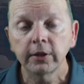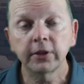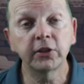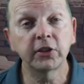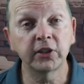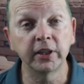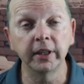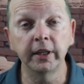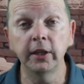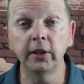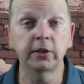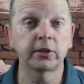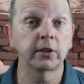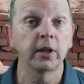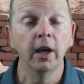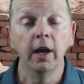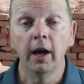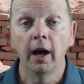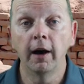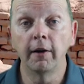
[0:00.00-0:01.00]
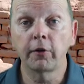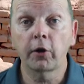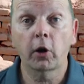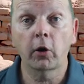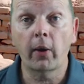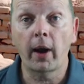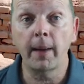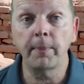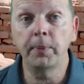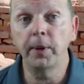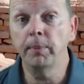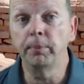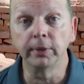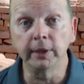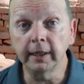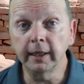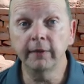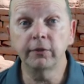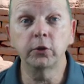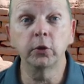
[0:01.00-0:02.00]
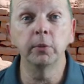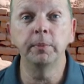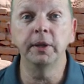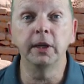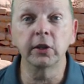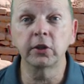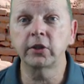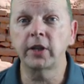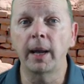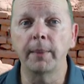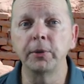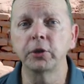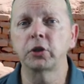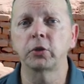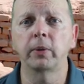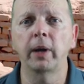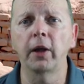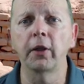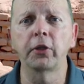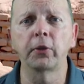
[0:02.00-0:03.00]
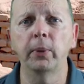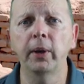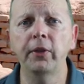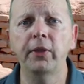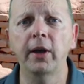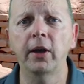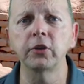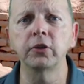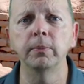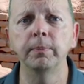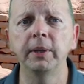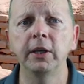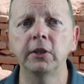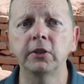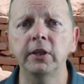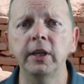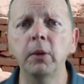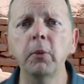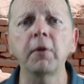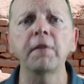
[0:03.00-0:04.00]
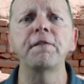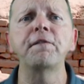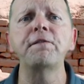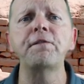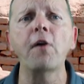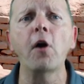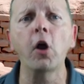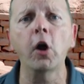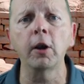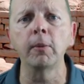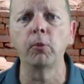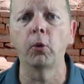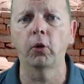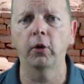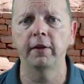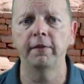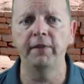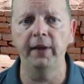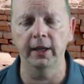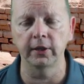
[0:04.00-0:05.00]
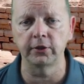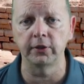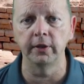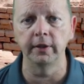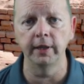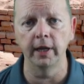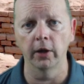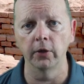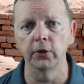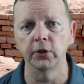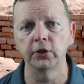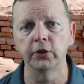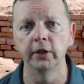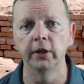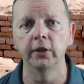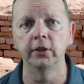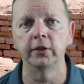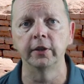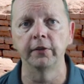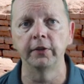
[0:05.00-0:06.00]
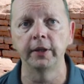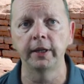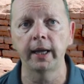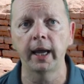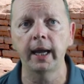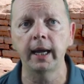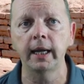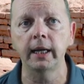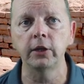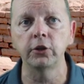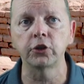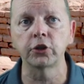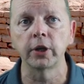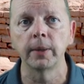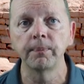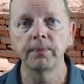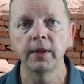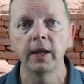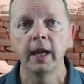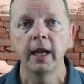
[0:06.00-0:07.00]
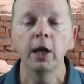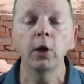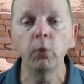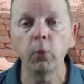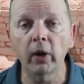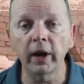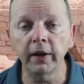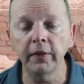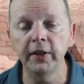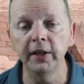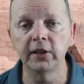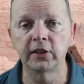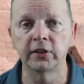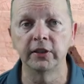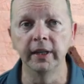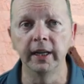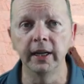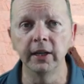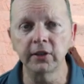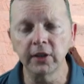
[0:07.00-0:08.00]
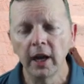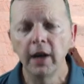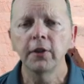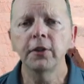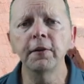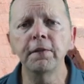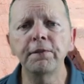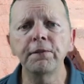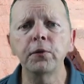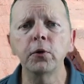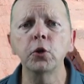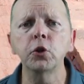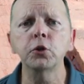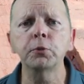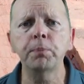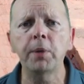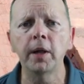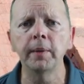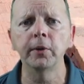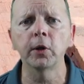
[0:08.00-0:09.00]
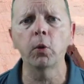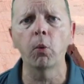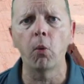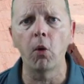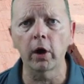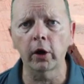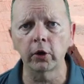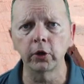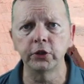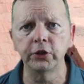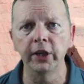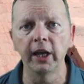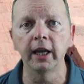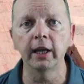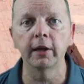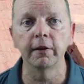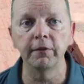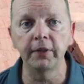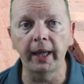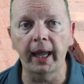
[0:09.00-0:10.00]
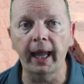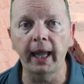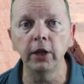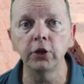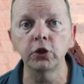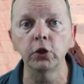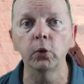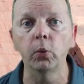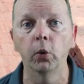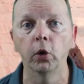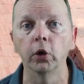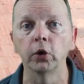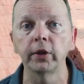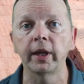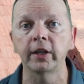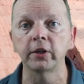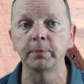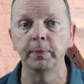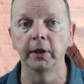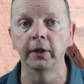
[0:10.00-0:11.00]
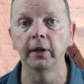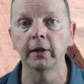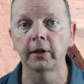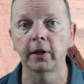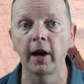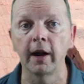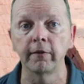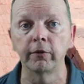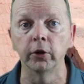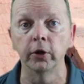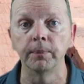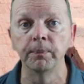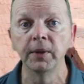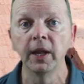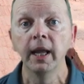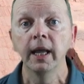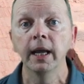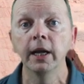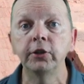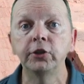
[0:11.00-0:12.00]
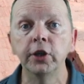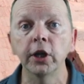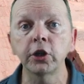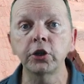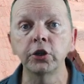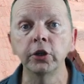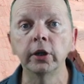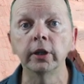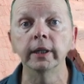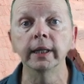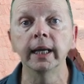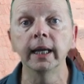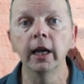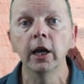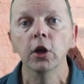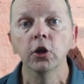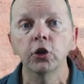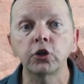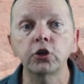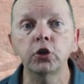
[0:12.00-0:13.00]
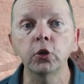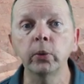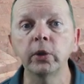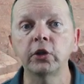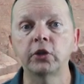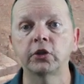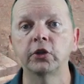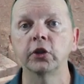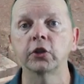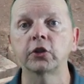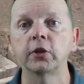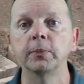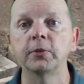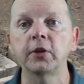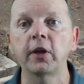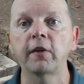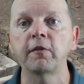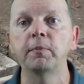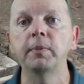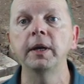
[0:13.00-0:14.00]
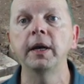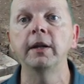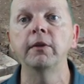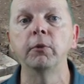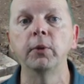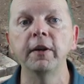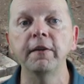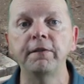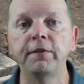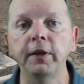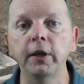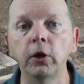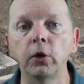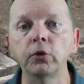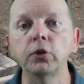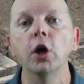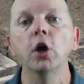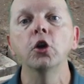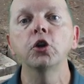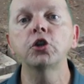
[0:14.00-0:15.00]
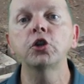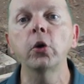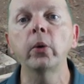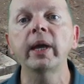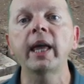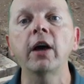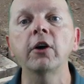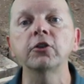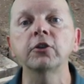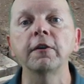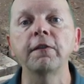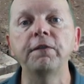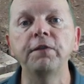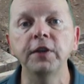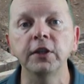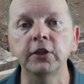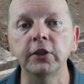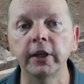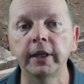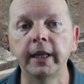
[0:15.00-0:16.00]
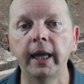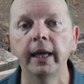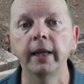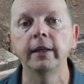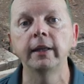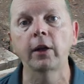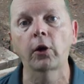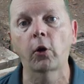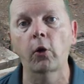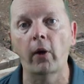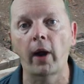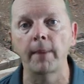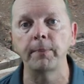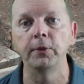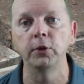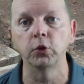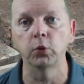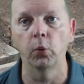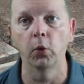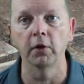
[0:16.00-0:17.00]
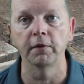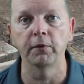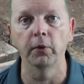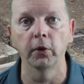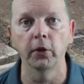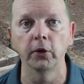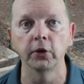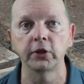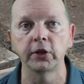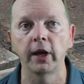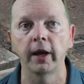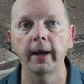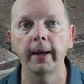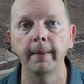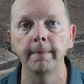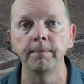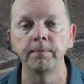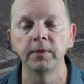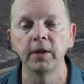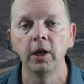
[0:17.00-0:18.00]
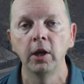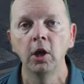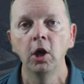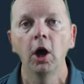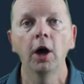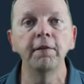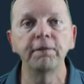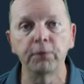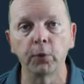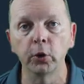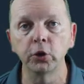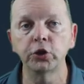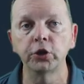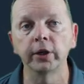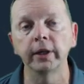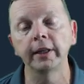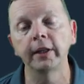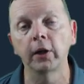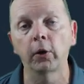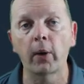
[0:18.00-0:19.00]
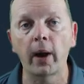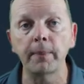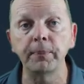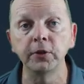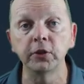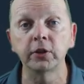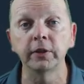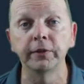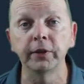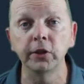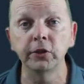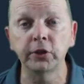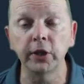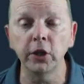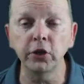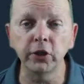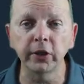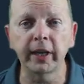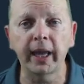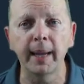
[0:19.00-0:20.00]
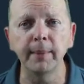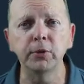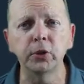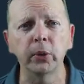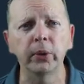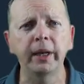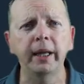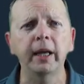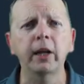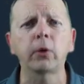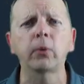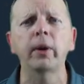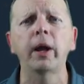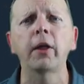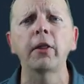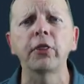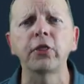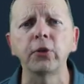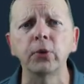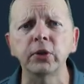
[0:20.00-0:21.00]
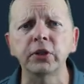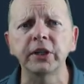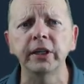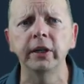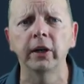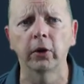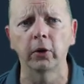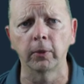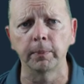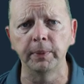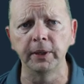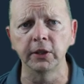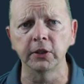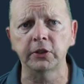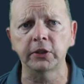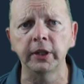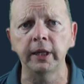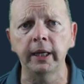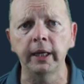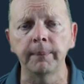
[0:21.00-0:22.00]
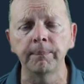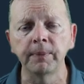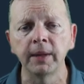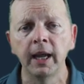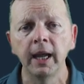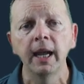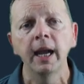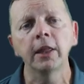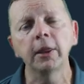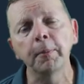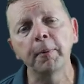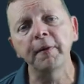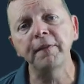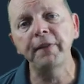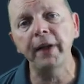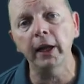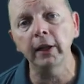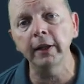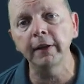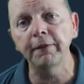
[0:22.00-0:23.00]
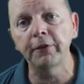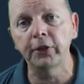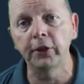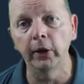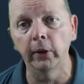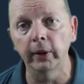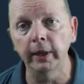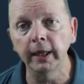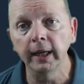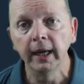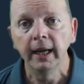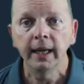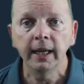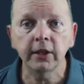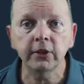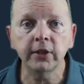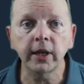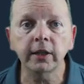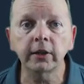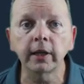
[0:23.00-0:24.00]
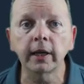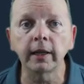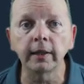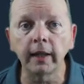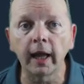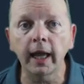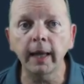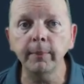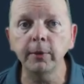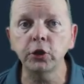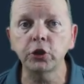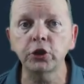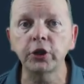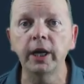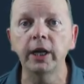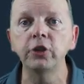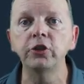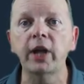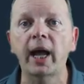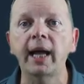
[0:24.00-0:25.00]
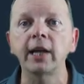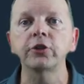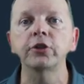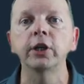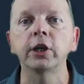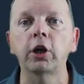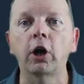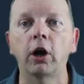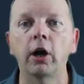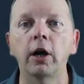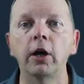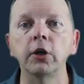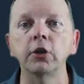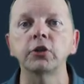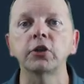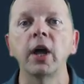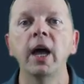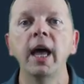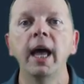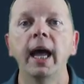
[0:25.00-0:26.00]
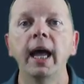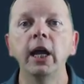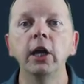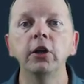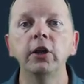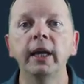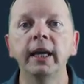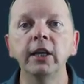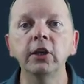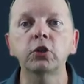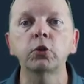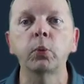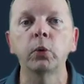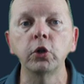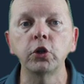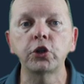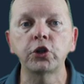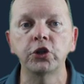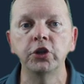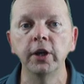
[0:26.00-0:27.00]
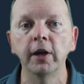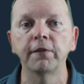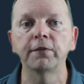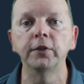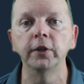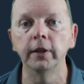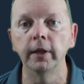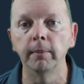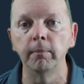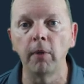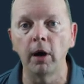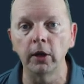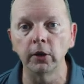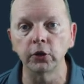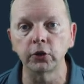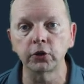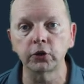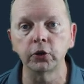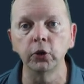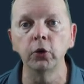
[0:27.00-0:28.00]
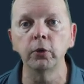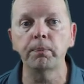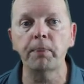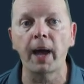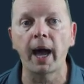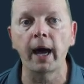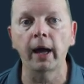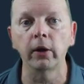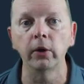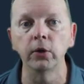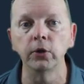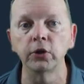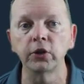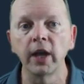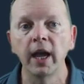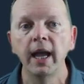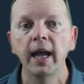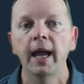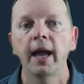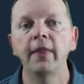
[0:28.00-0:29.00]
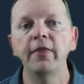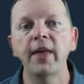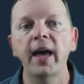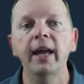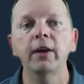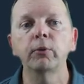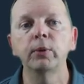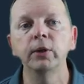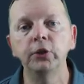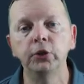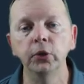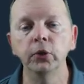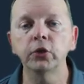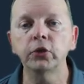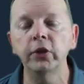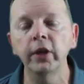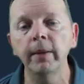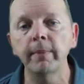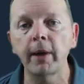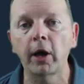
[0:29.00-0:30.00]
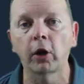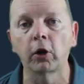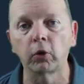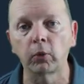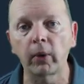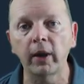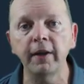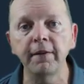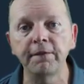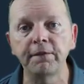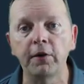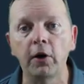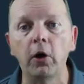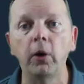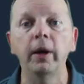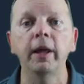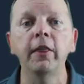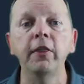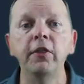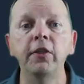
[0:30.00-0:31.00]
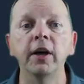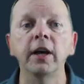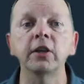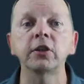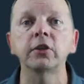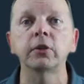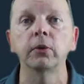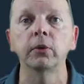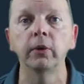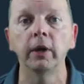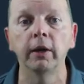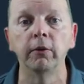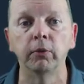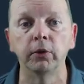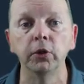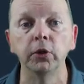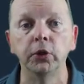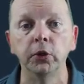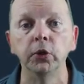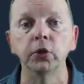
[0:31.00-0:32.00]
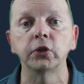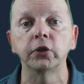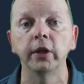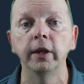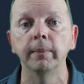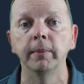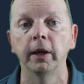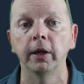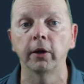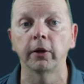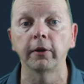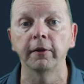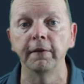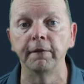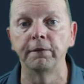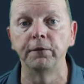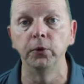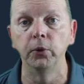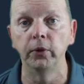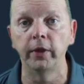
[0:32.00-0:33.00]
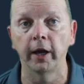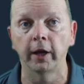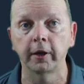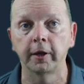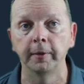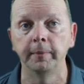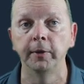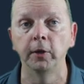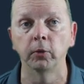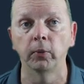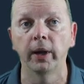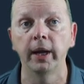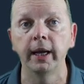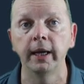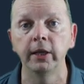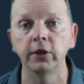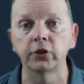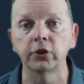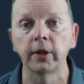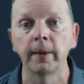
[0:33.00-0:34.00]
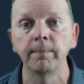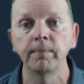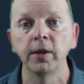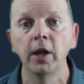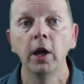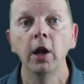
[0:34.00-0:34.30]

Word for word: Cities of Harappa, believed to have been established around 3000 BC, were far more advanced than the other cities of the age. In one of these cities, the first public water tank of the ancient world has been uncovered. Additionally, sewage systems have been revealed, showing how sophisticated the Harappans were for their time. Unfortunately, the Harappan civilization came to an end around 1300 BC. The prevailing theory is that the climate change actually caused a eastward shift in the monsoon patterns, and that reduced the amount of rainfall and thus reduced the amount of food that could be raised.